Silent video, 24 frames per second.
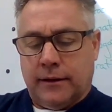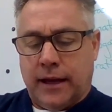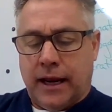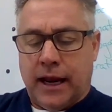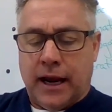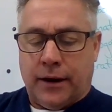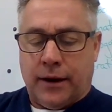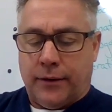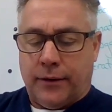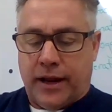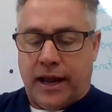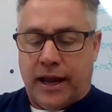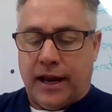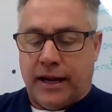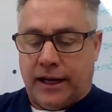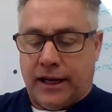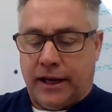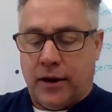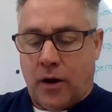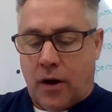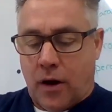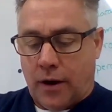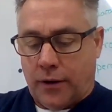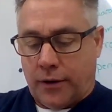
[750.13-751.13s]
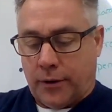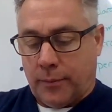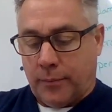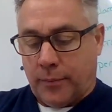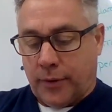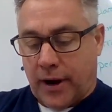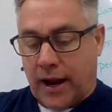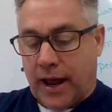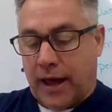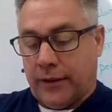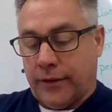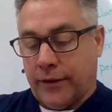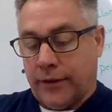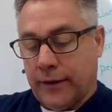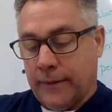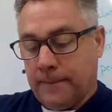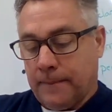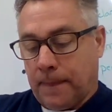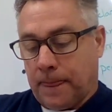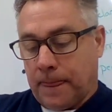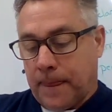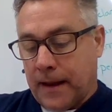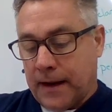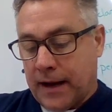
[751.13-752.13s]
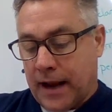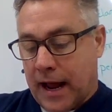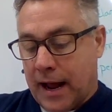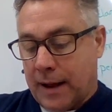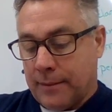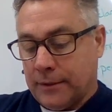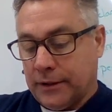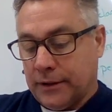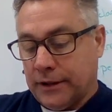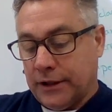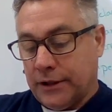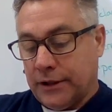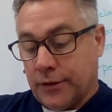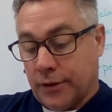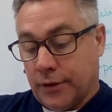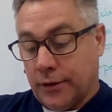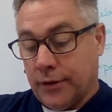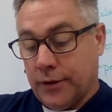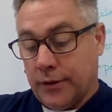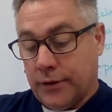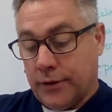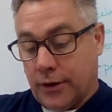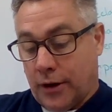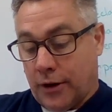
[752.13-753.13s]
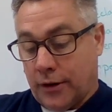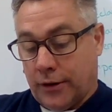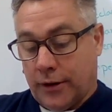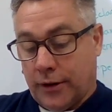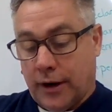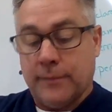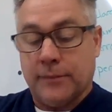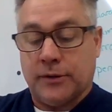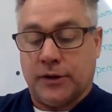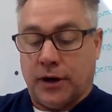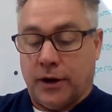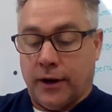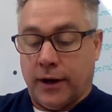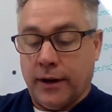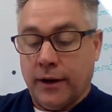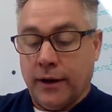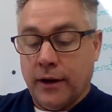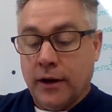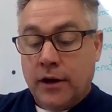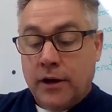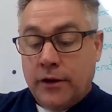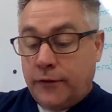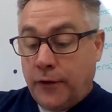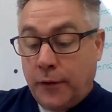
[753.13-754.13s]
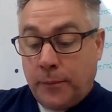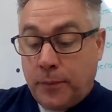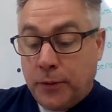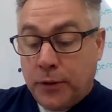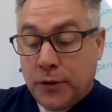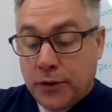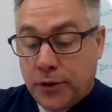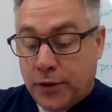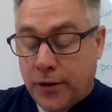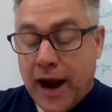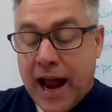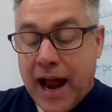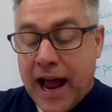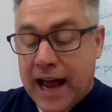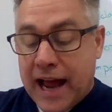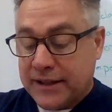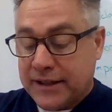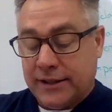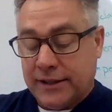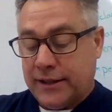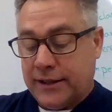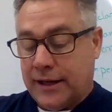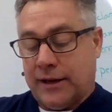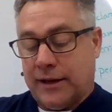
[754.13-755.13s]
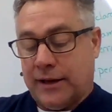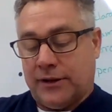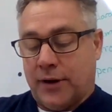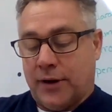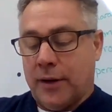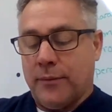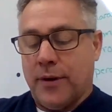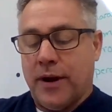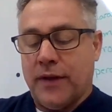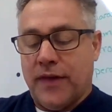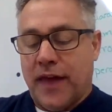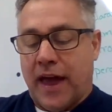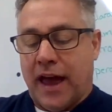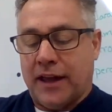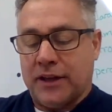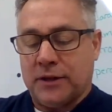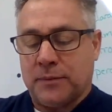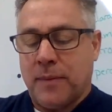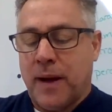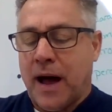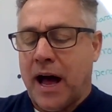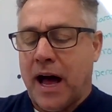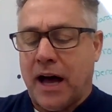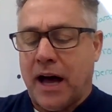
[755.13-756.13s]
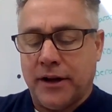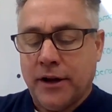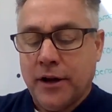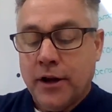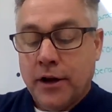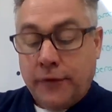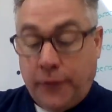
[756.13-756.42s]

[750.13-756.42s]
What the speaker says: Arrietty caught her breath, and Homily turned on her. I'm sorry, for blue grass. I read that as Pod.